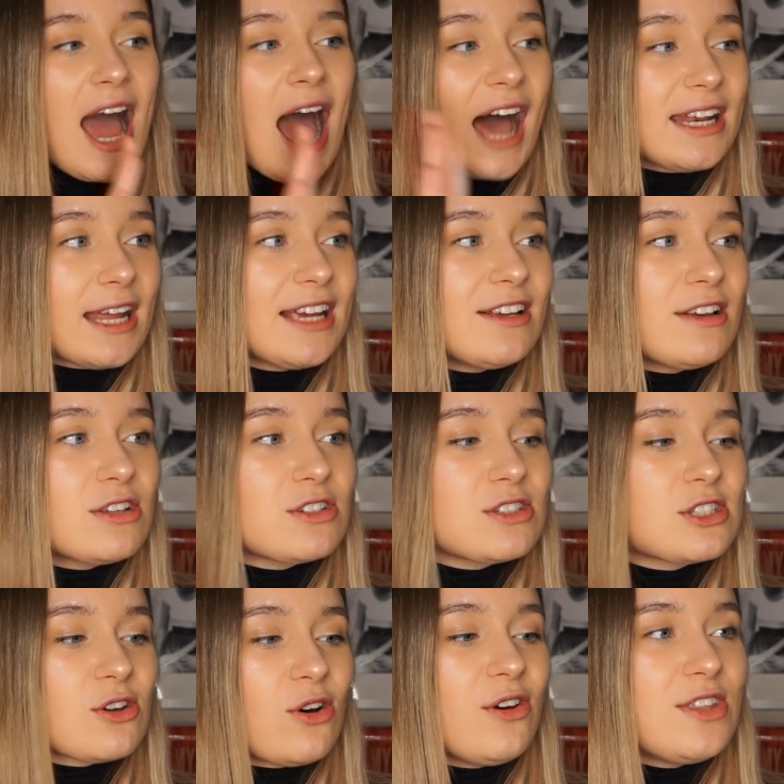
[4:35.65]
and I
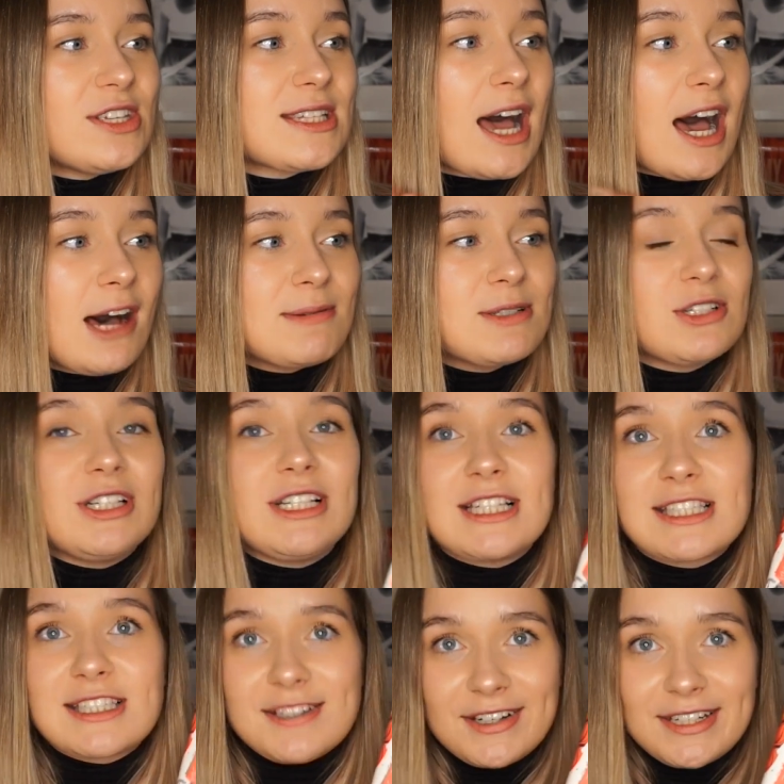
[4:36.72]
saw this absolutely
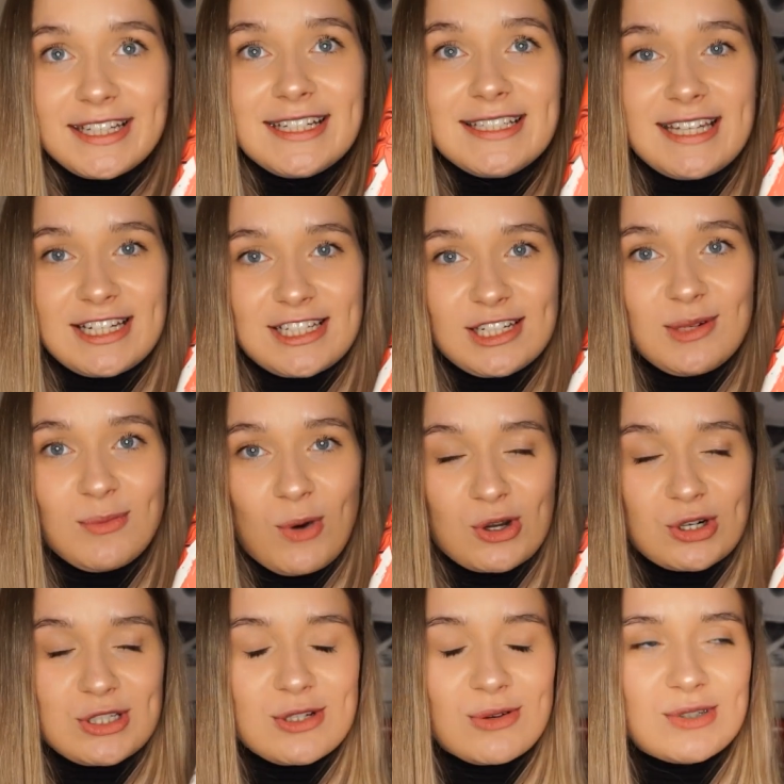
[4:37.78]
stunning edition in
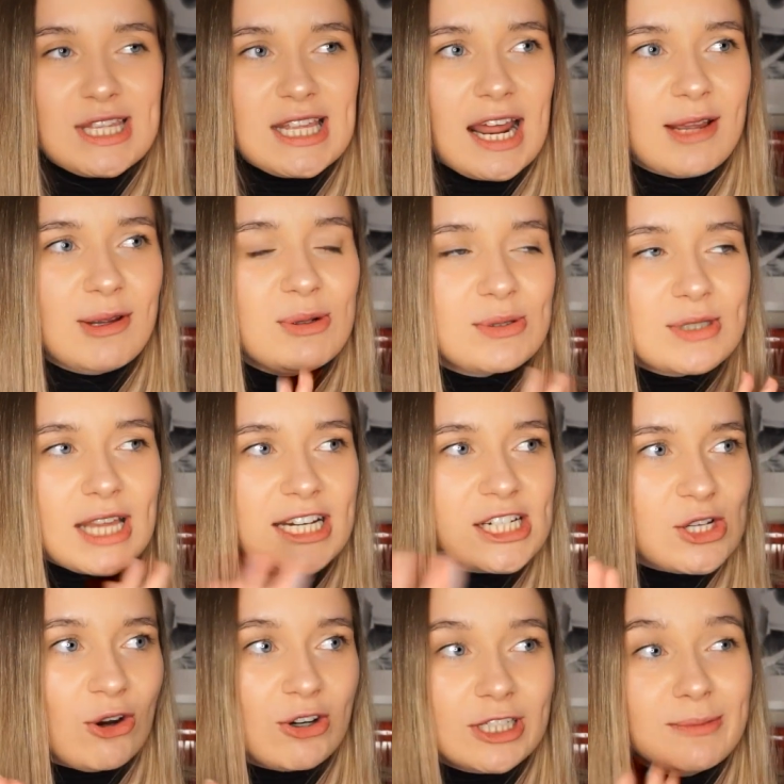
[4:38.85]
Waterstones and I was like
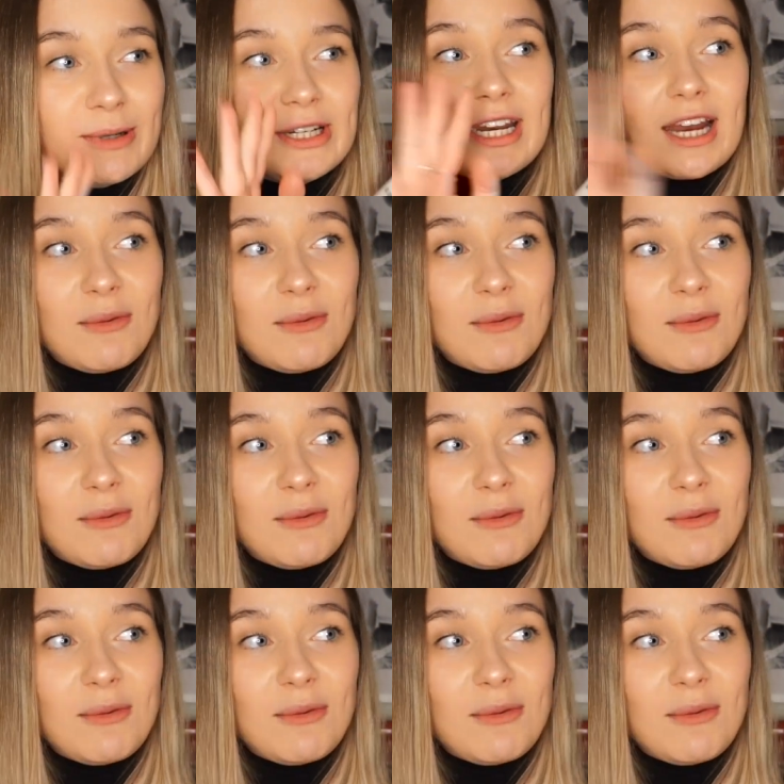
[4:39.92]
talking about it.